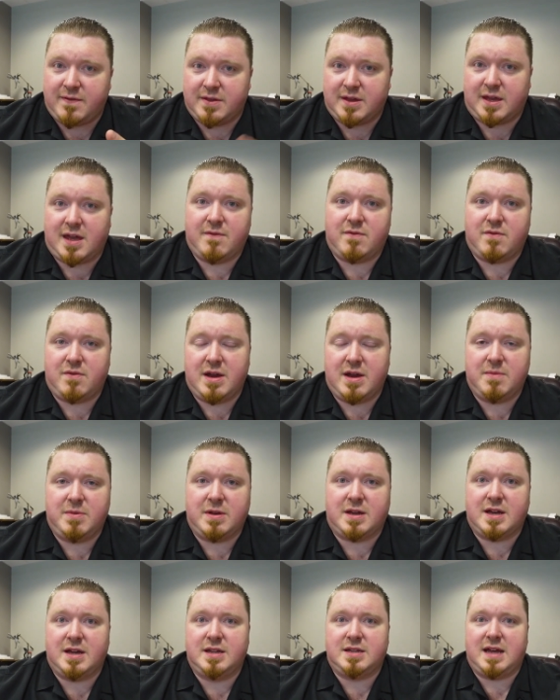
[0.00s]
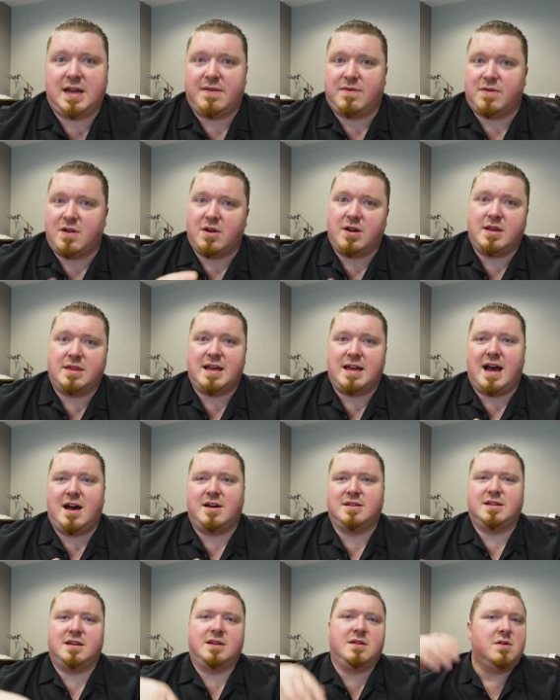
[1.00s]
the giveaway, because at
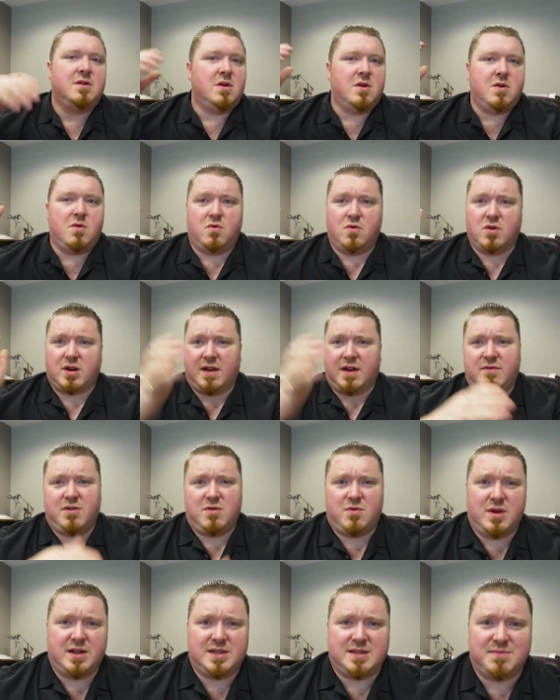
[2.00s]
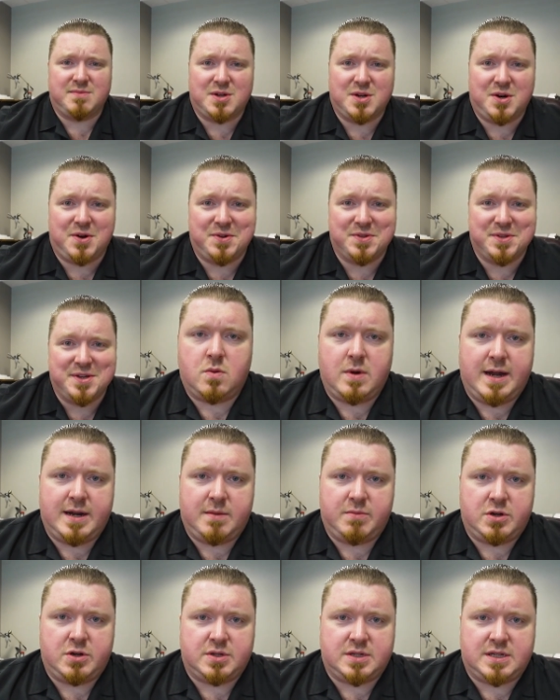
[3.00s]
30,000, we're giving away some gold. Random
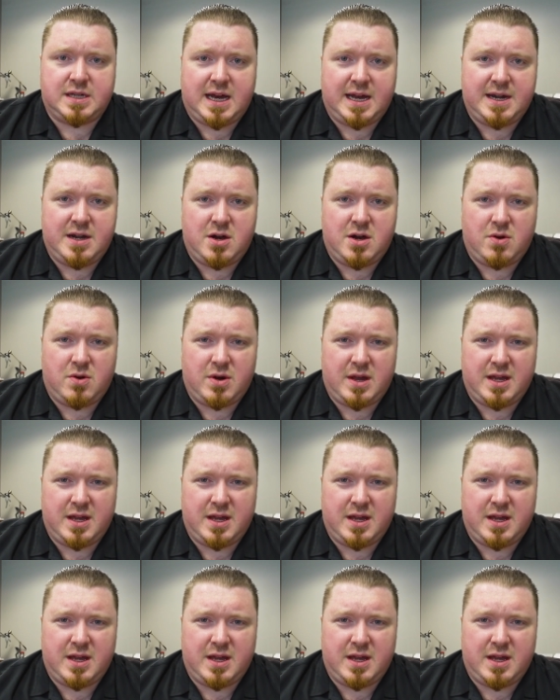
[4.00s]
little side note